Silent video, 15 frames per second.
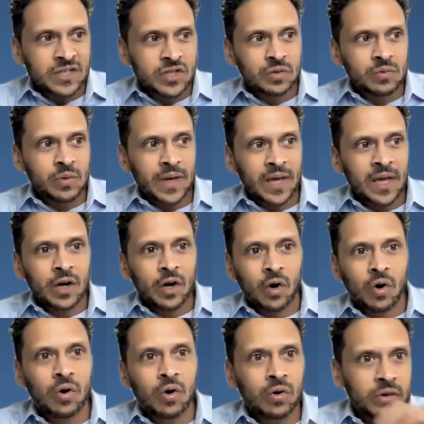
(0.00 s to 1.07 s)
as you hit
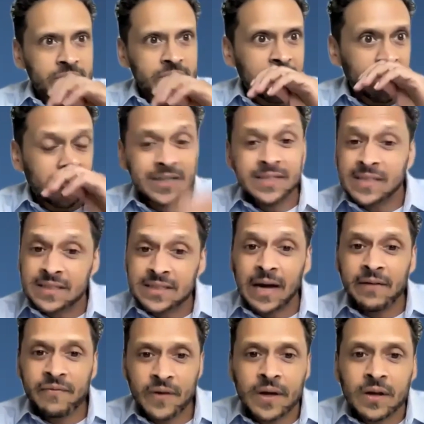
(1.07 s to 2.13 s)
hurdles there, at least as
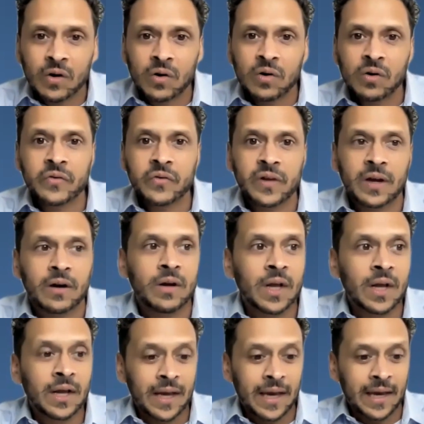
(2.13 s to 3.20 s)
I've hit hurdles there
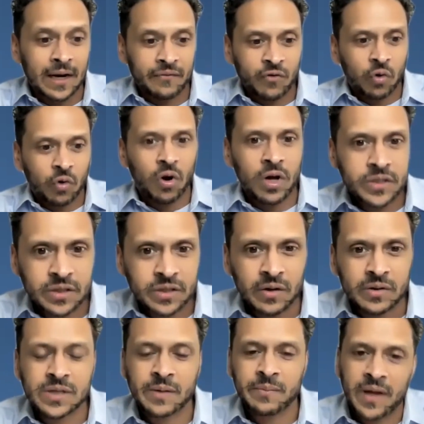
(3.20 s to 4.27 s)
and I've crossed
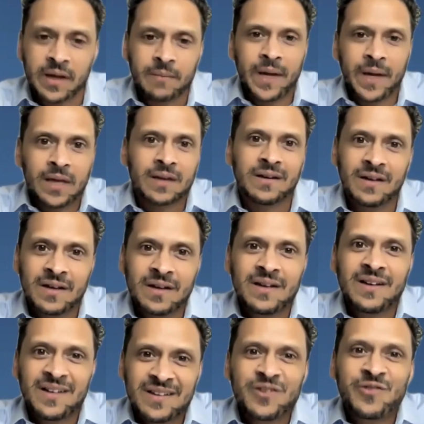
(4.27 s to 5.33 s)
those, I'm like, man,
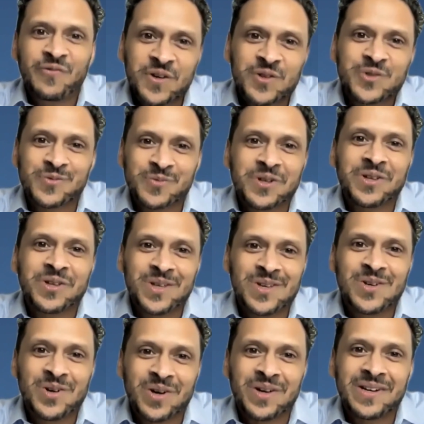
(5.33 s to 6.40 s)
this feels really
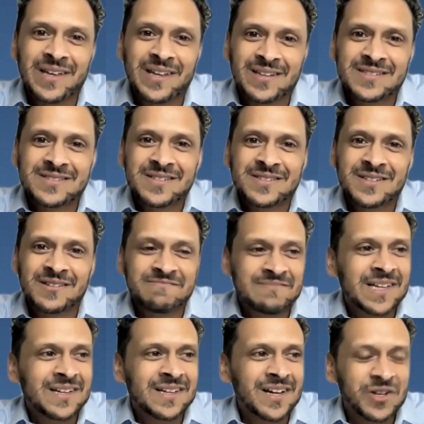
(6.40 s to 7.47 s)
good. And this is a
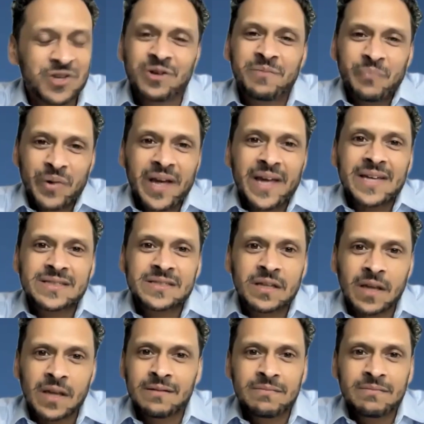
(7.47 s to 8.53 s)
good place.
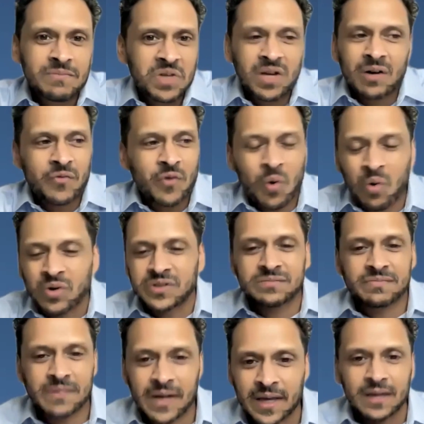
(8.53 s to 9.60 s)
And then, of
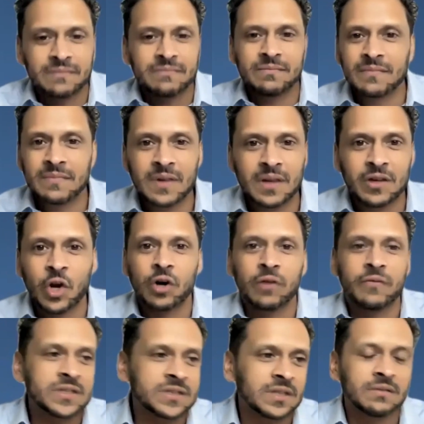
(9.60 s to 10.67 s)
course I get
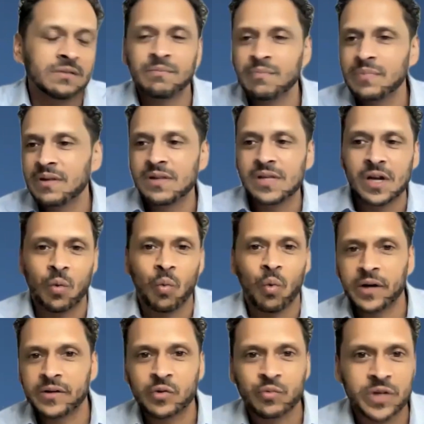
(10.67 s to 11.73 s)
nervous and,
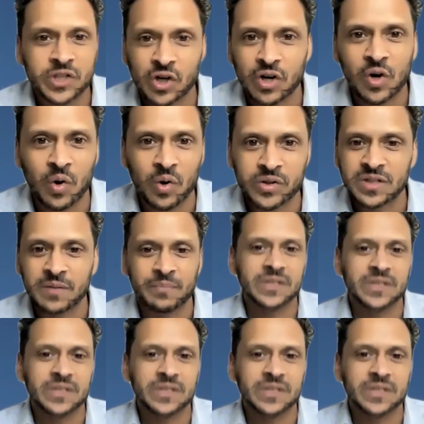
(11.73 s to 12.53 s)
want to reach our goals of